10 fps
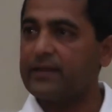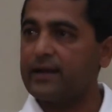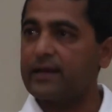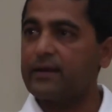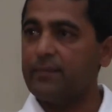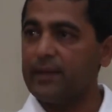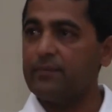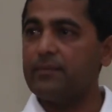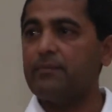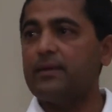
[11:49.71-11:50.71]
That
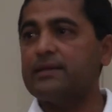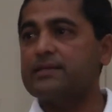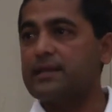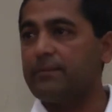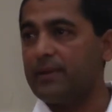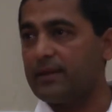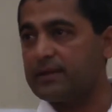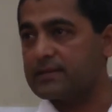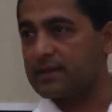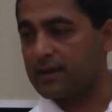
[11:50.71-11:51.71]
it's
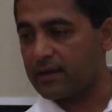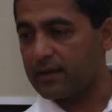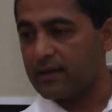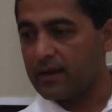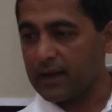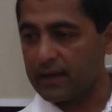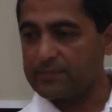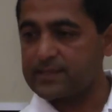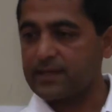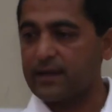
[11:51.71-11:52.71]

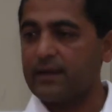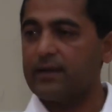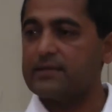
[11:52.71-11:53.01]
ahimsa.